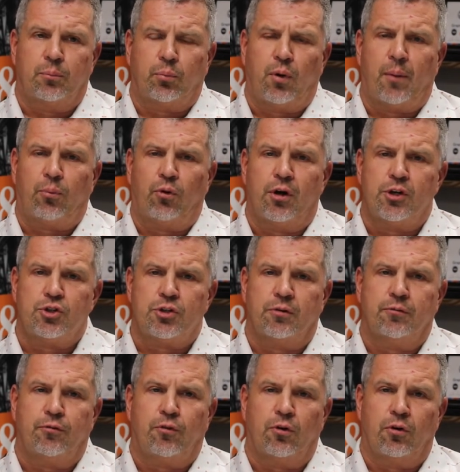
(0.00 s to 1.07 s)

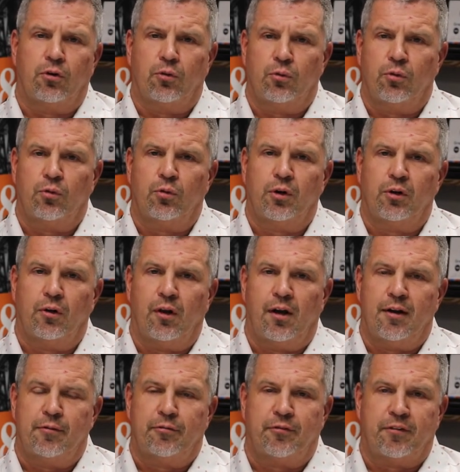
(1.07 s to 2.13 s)
preparation for real
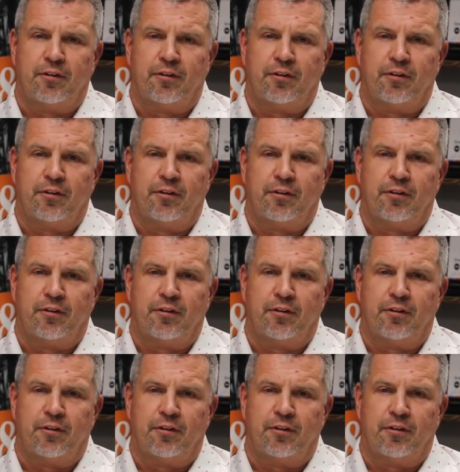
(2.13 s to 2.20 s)
life